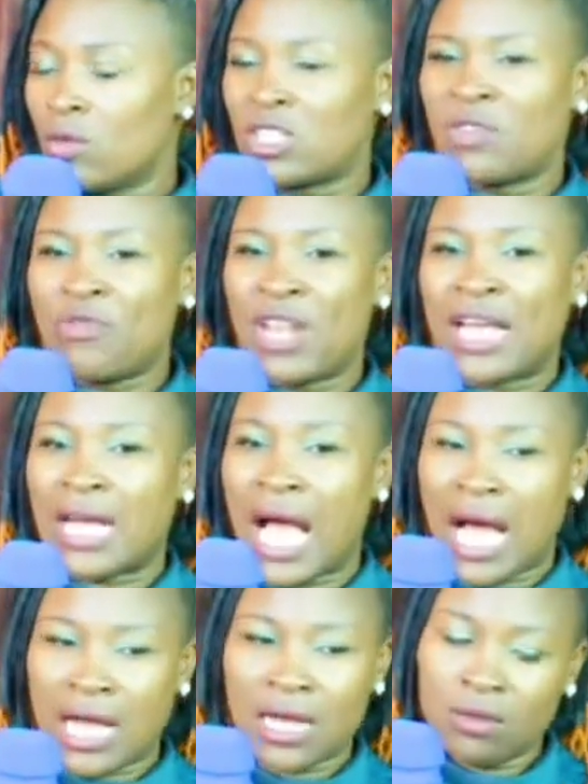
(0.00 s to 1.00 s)
because they feel like
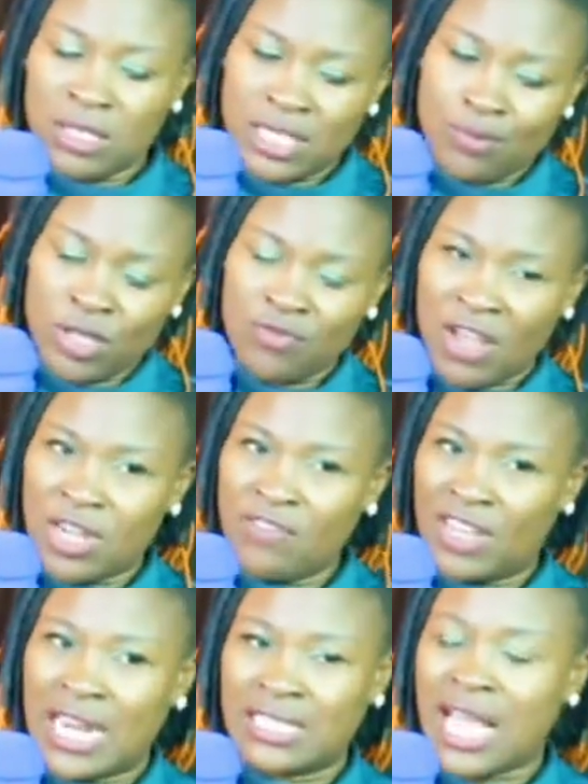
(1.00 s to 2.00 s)
this money if I
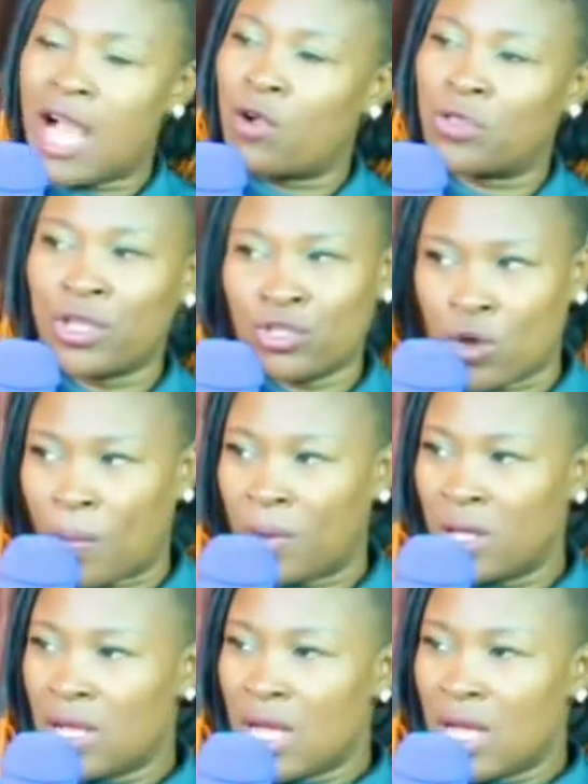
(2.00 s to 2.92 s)
live on like this I go take shop.